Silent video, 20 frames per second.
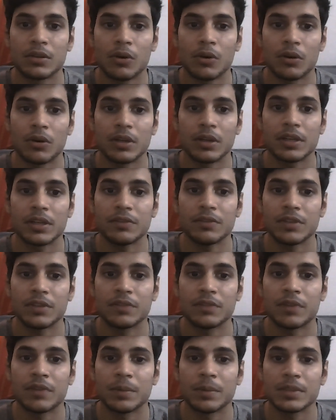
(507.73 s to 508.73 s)
cognitive
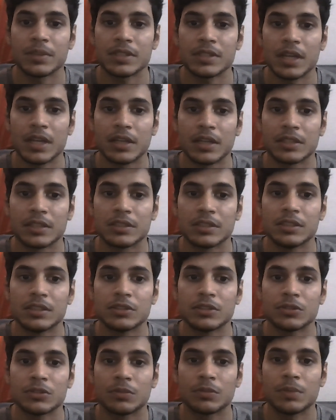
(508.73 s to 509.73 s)
reframing strategies
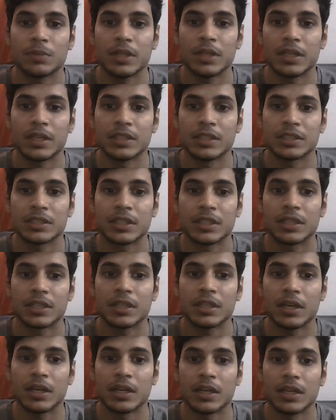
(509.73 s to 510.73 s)
should be
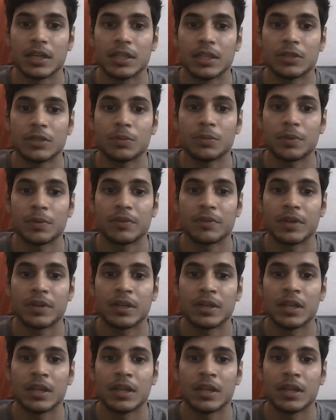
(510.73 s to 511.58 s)
initiated early to prevent